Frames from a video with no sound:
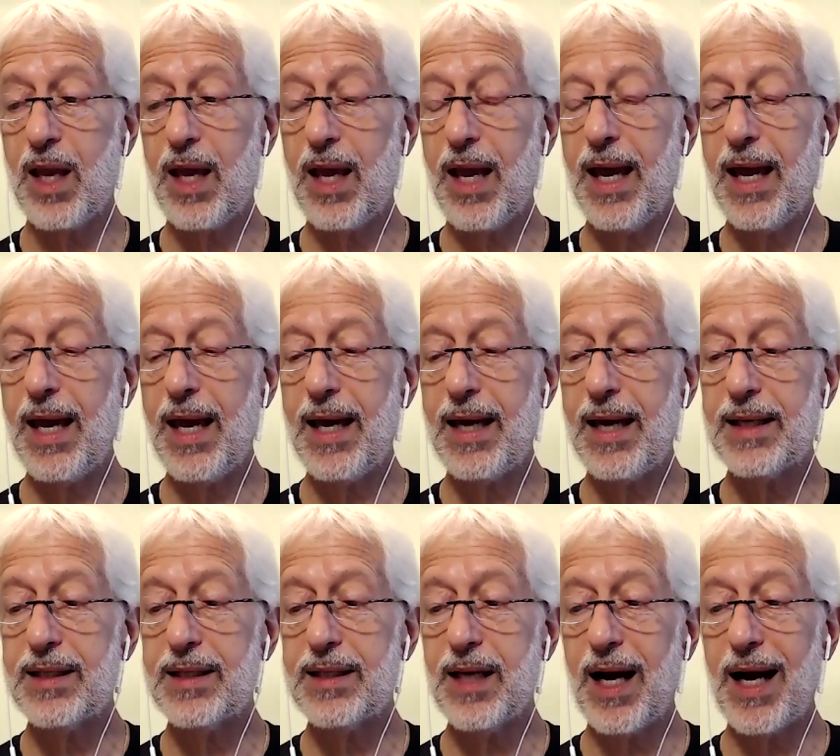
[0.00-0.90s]

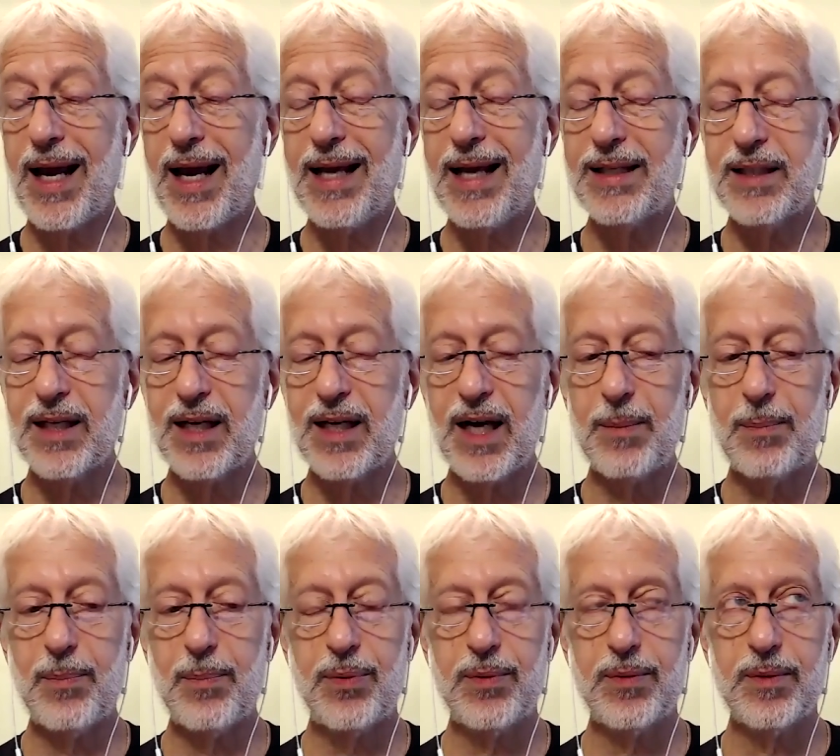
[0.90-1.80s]
and I ended
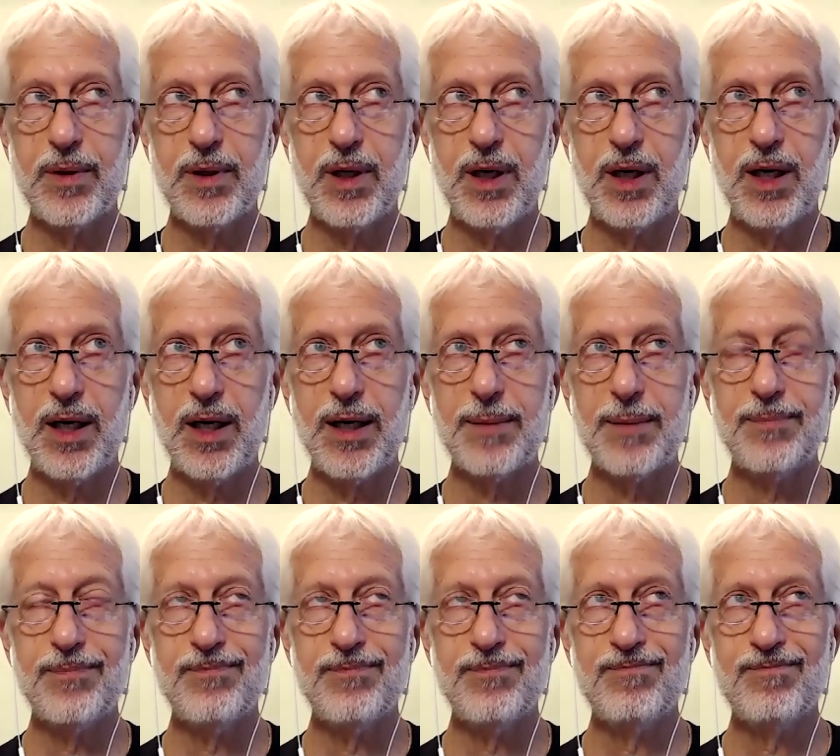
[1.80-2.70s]
up,
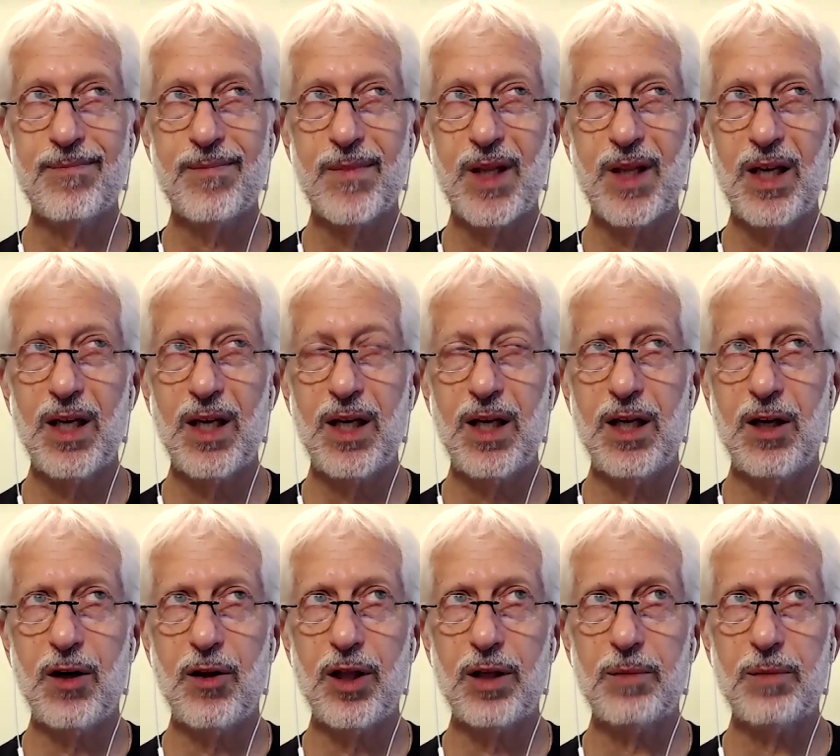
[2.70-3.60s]
um, you
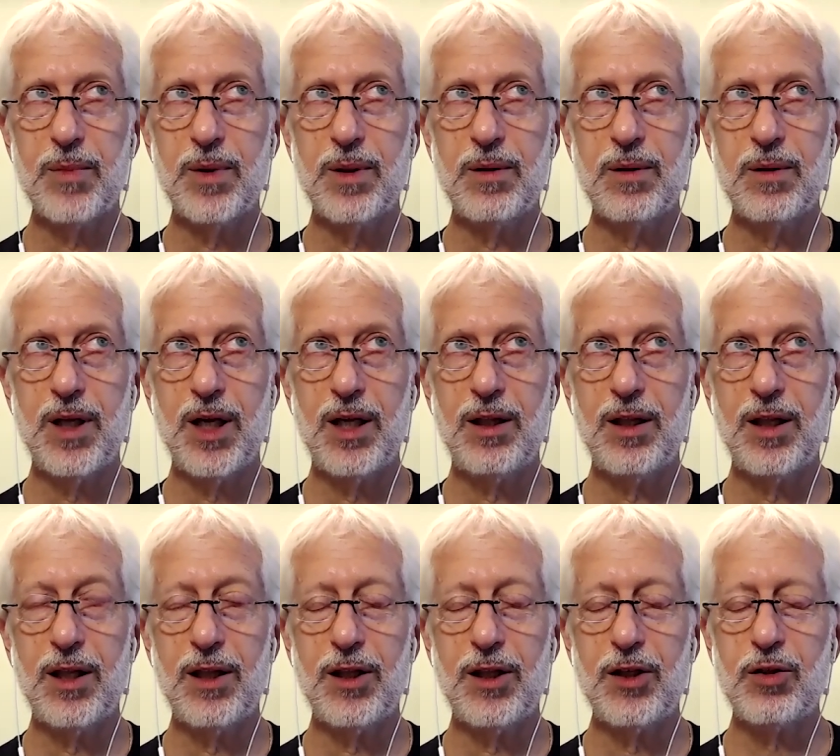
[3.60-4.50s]
know, the,
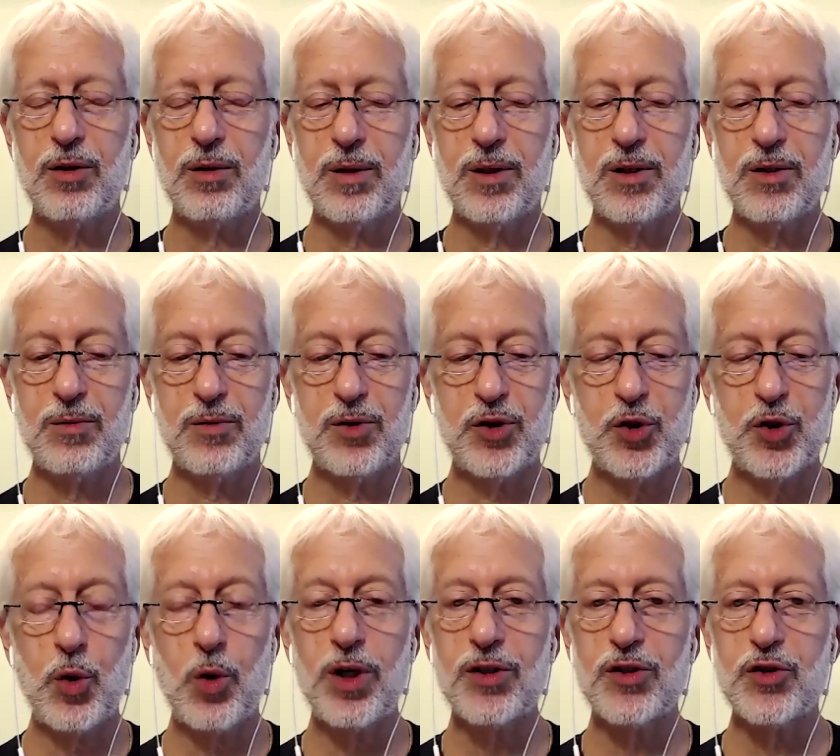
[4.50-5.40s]
the, the, the
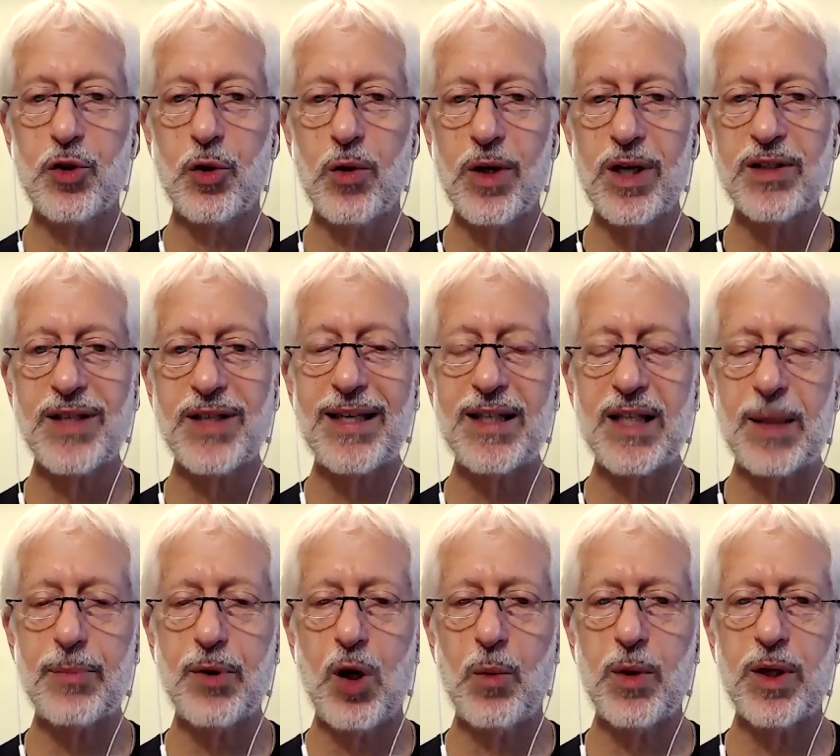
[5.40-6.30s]
short story is I ended
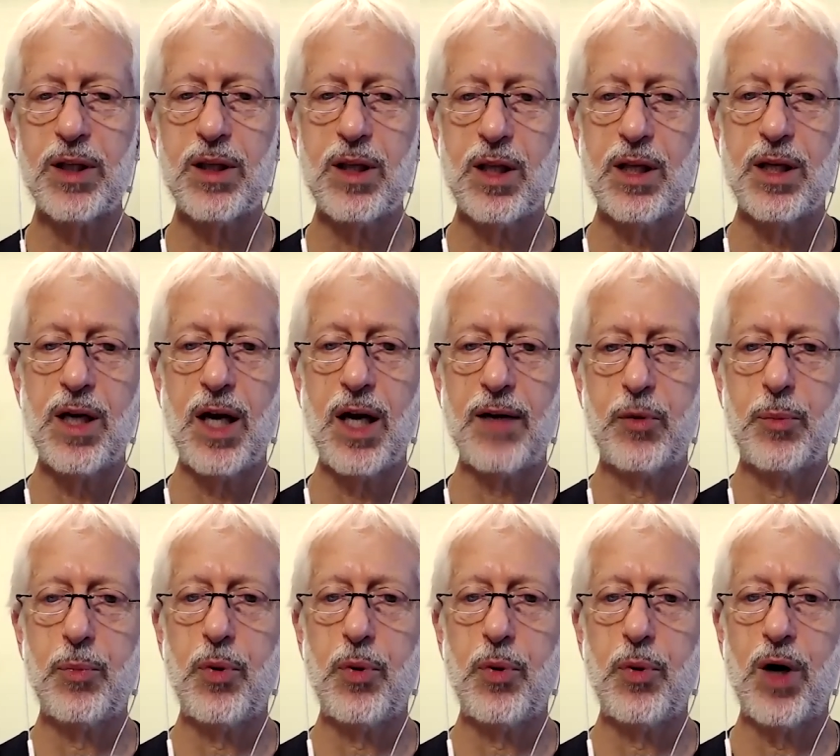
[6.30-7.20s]
up going into the not for
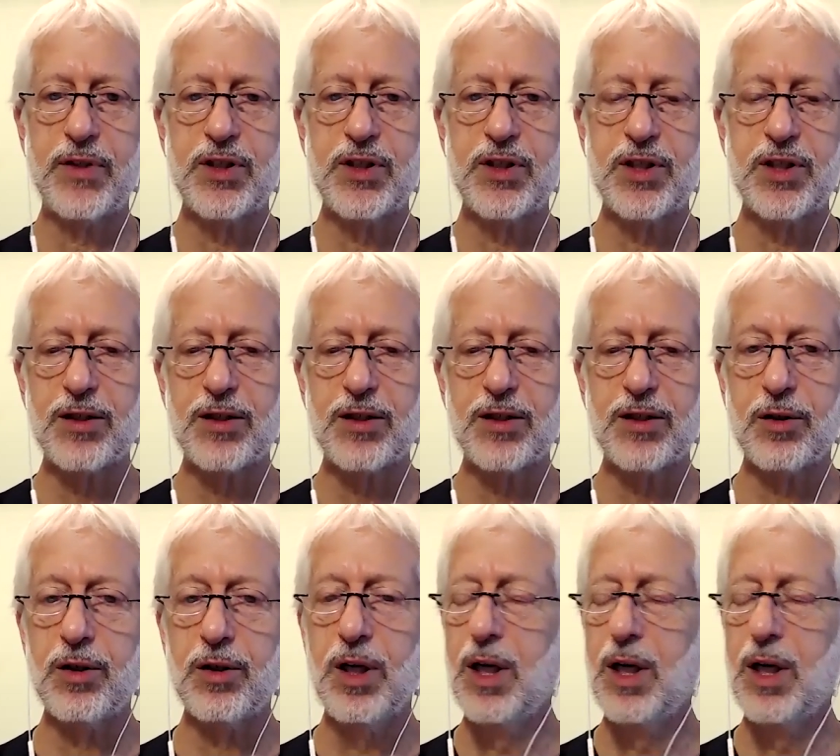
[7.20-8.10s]
profit
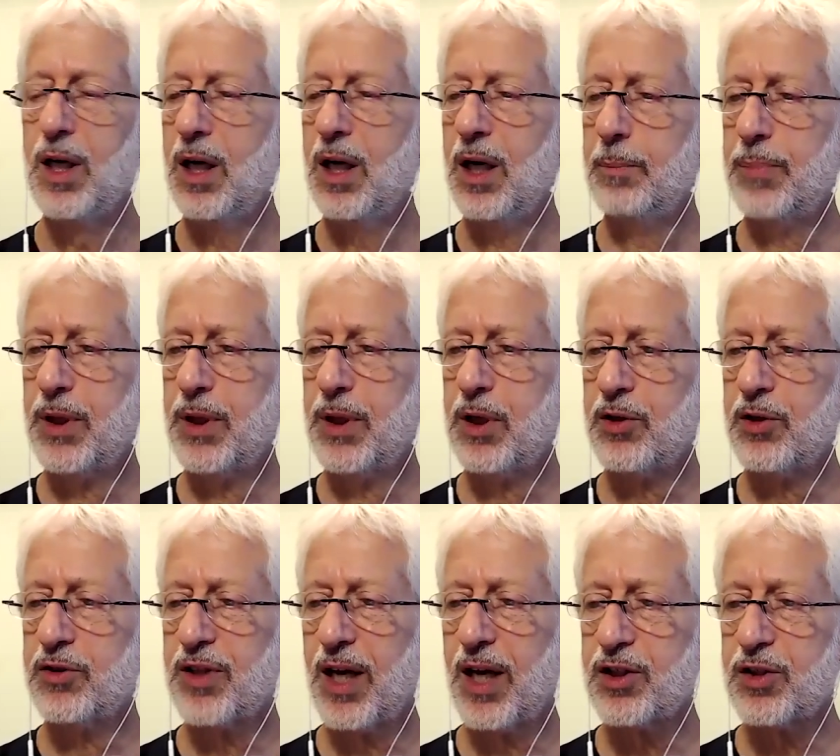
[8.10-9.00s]
sector
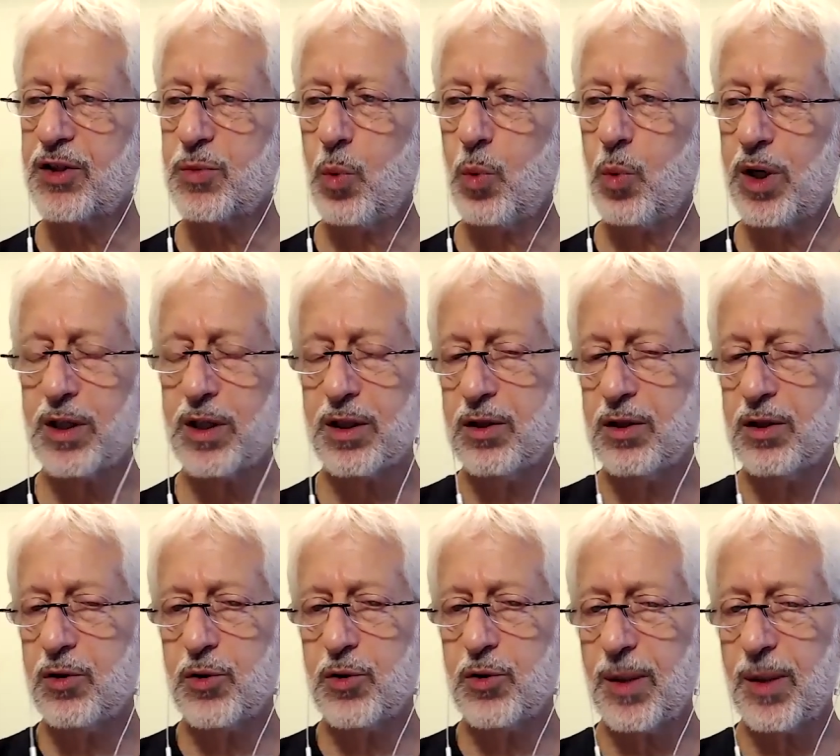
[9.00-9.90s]
because I just wanted to
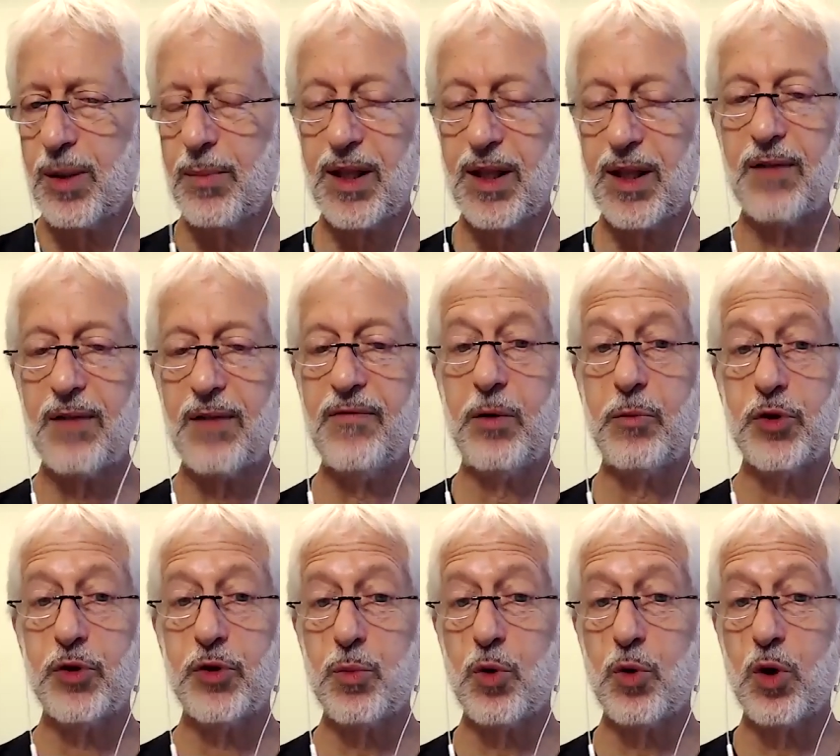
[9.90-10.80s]
do something that I felt
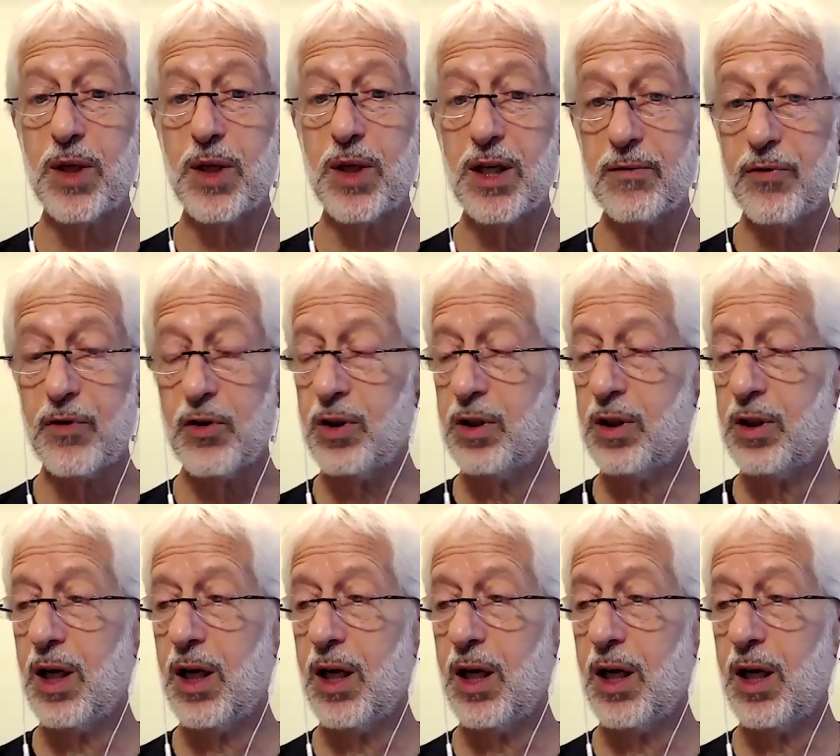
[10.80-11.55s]
was more meaningful.